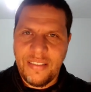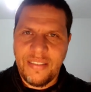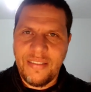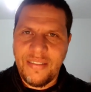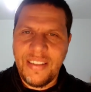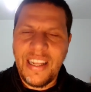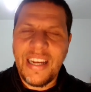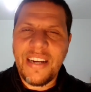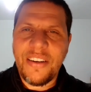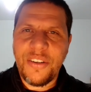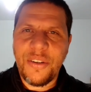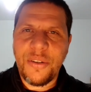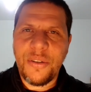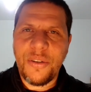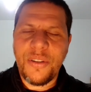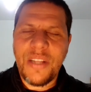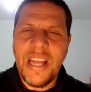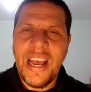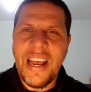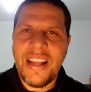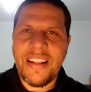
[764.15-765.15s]
learn to do
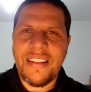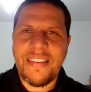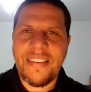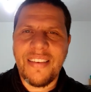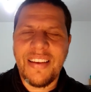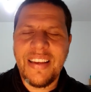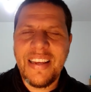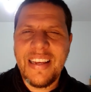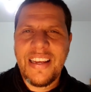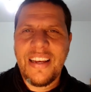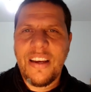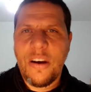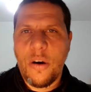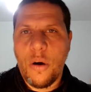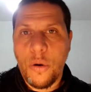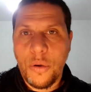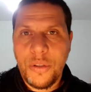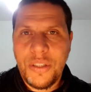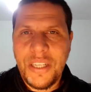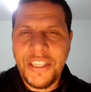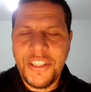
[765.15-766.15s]
that
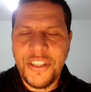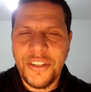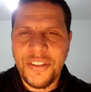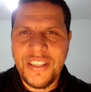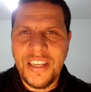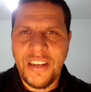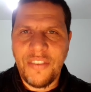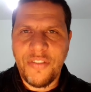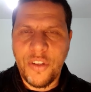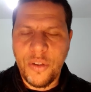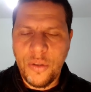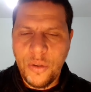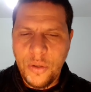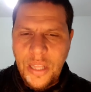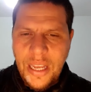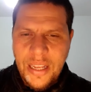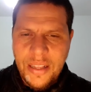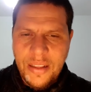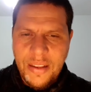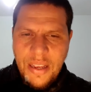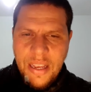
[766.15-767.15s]
or teach ourselves to do
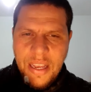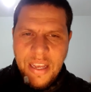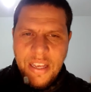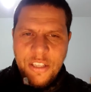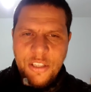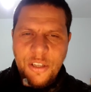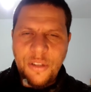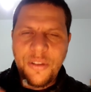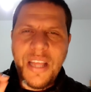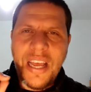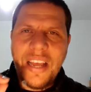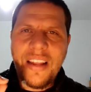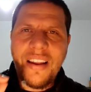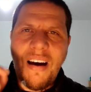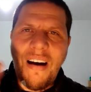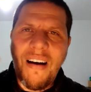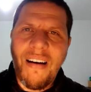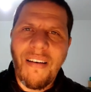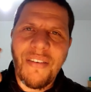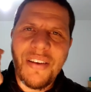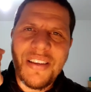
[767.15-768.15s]
that so then
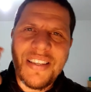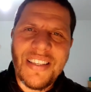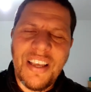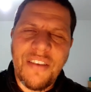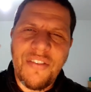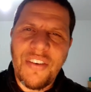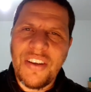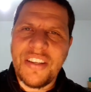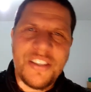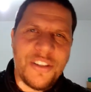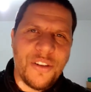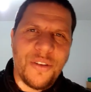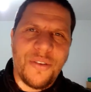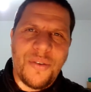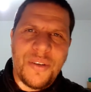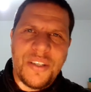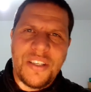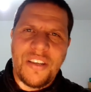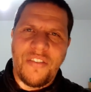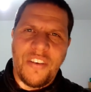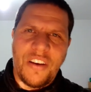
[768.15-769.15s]
our receiving it's not
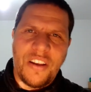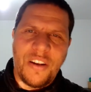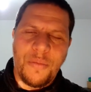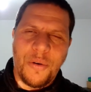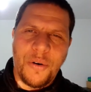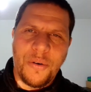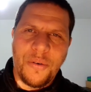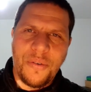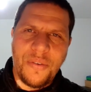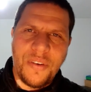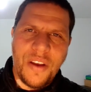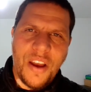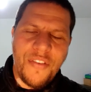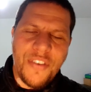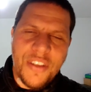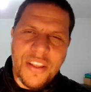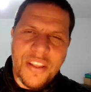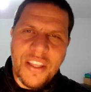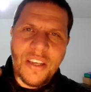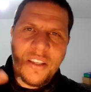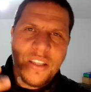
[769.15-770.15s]
receiving anymore
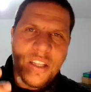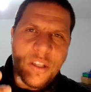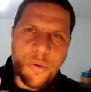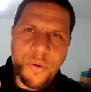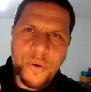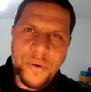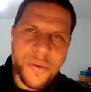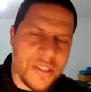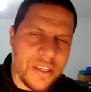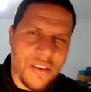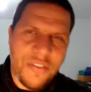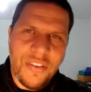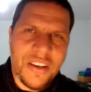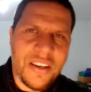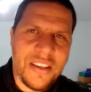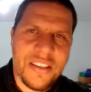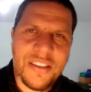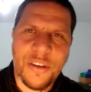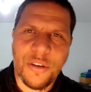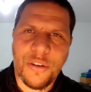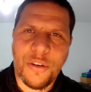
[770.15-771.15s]
Everything that we're receiving,
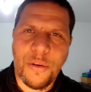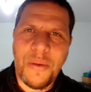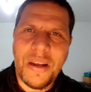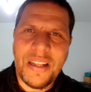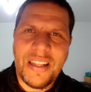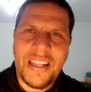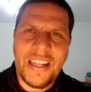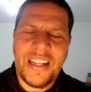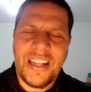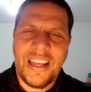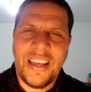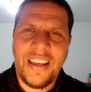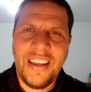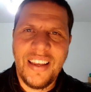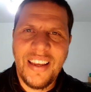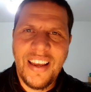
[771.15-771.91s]
it's automatically